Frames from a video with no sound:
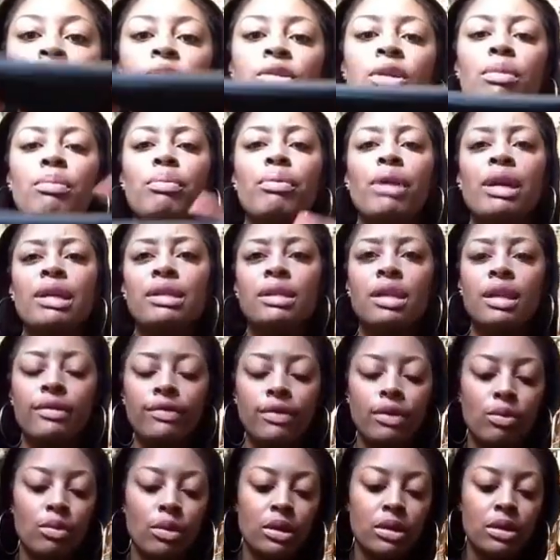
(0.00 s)
you can press it if
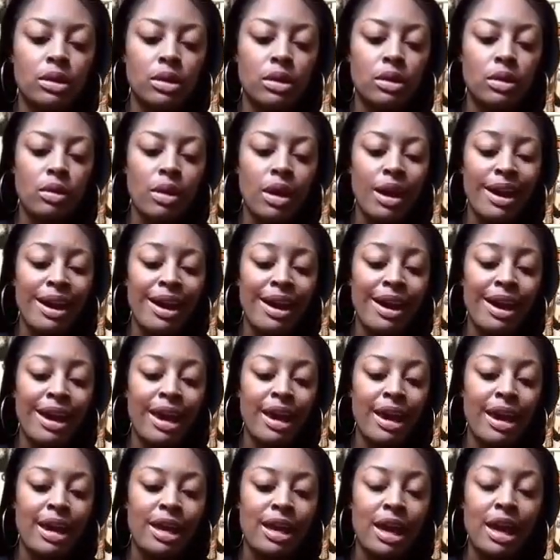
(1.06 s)
you want to. I
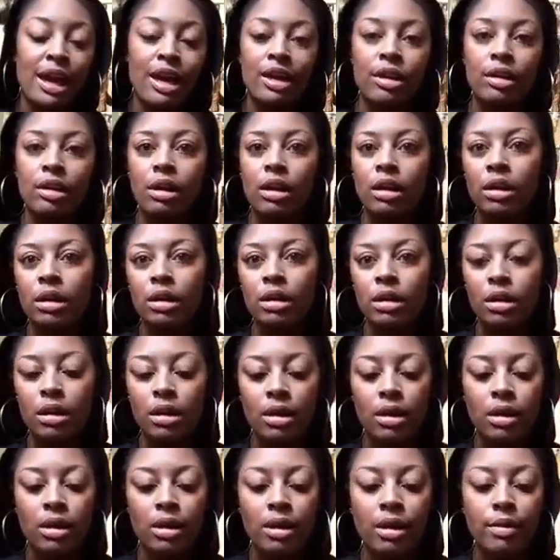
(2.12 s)
hate ironing,
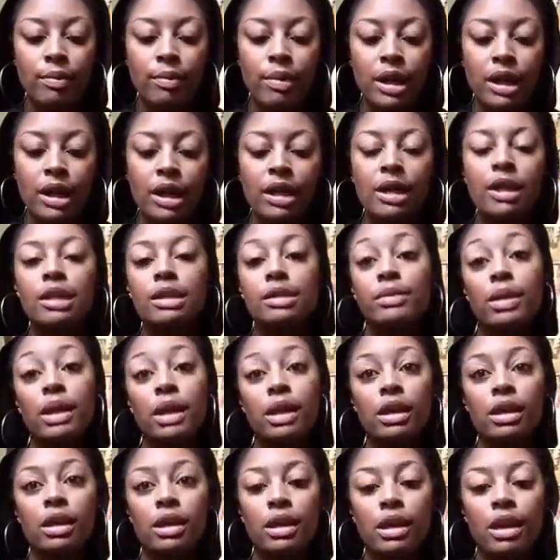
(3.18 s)
but it does make it
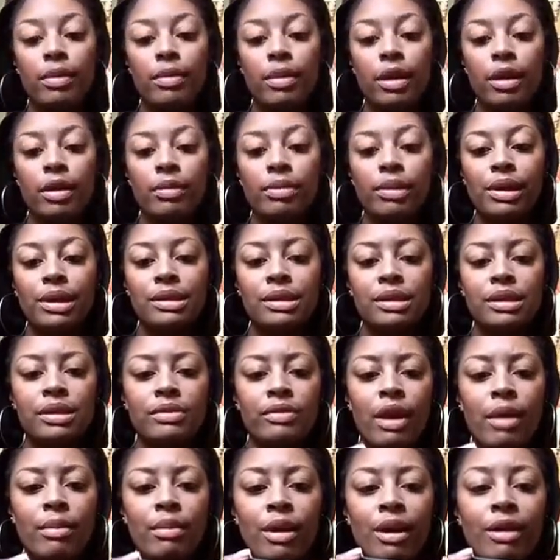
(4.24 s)
look a lot better. Plus this
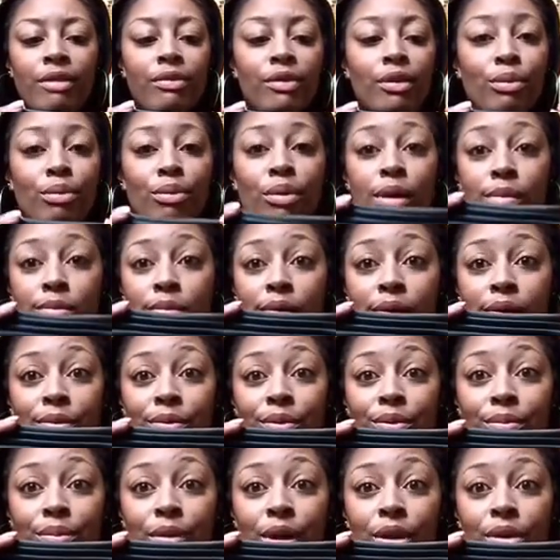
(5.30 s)
fabric I feel probably
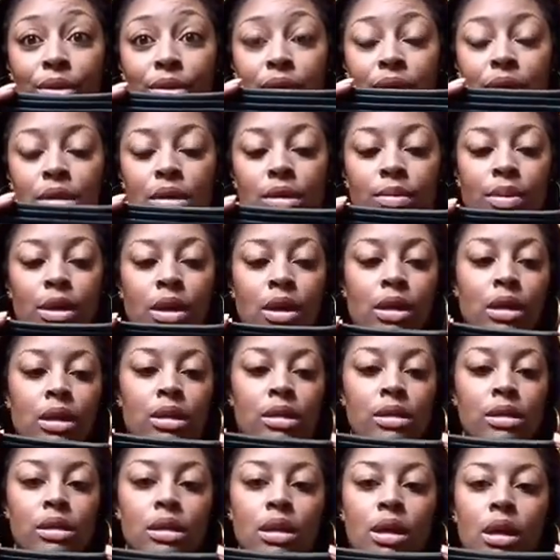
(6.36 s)
would melt, to be
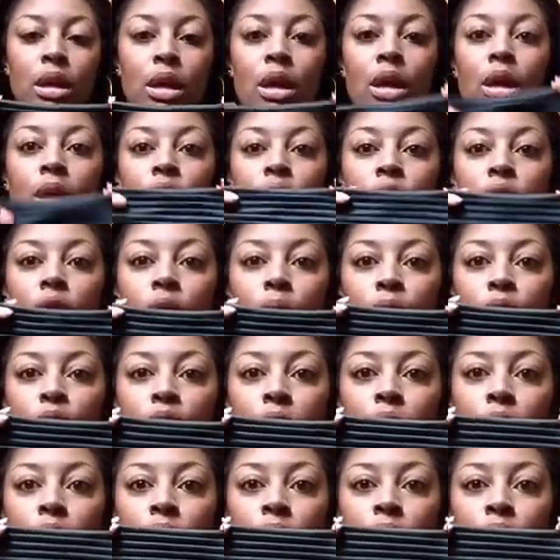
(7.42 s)
honest. So what you're
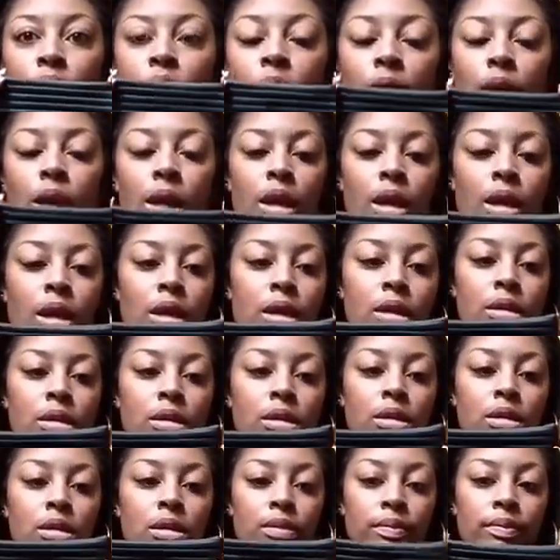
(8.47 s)
going to do
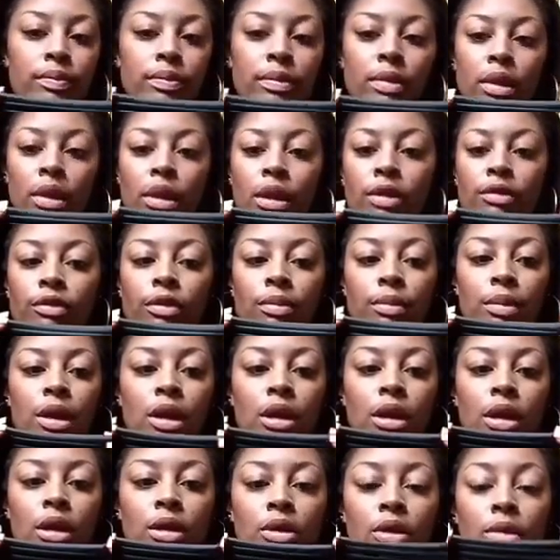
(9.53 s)
is from
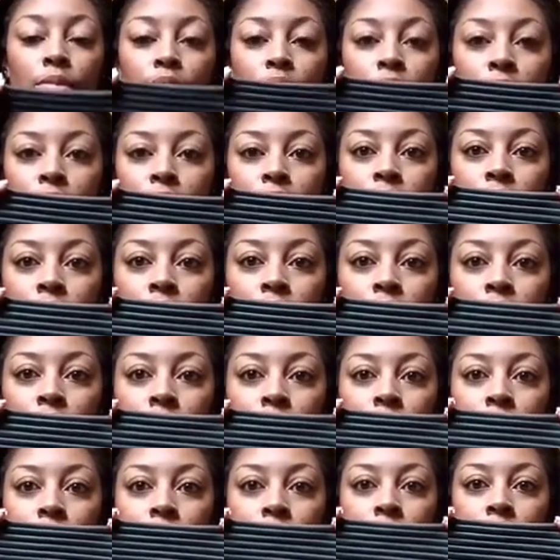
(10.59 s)
here you can press it
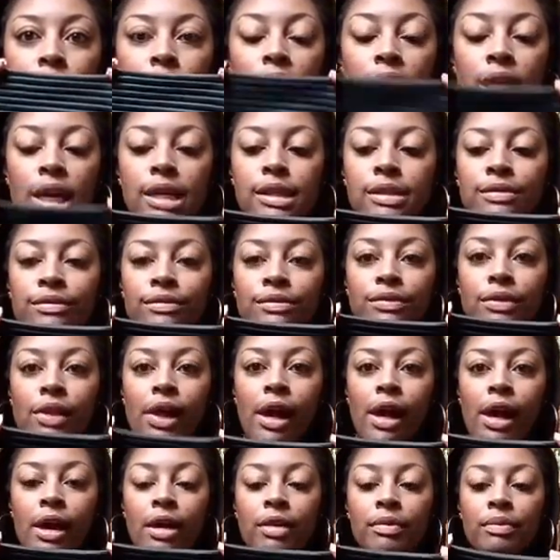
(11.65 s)
and so it'll be nice and
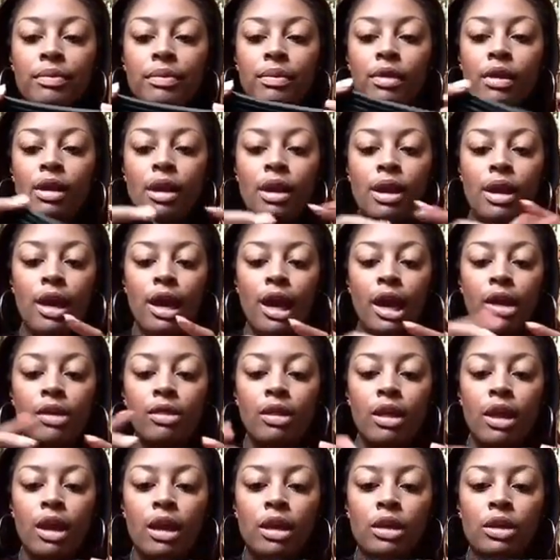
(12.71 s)
flat. And
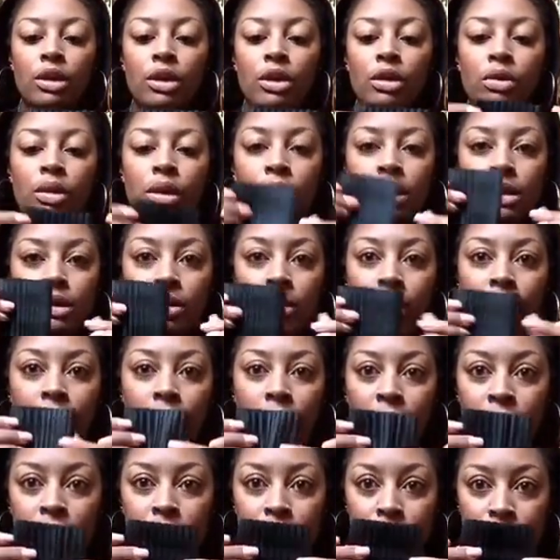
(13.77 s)
then you're going to
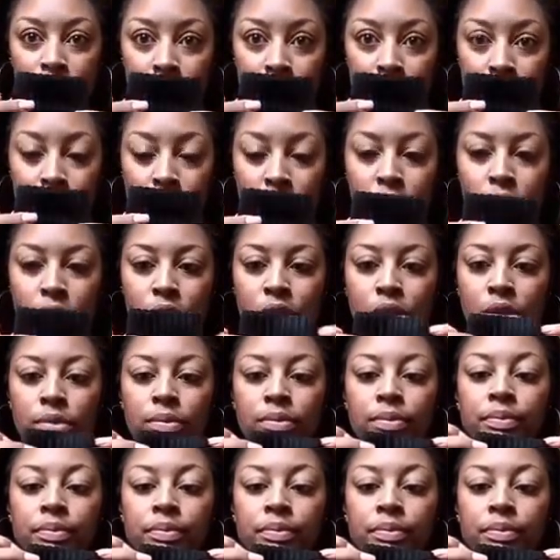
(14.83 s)
hand stitch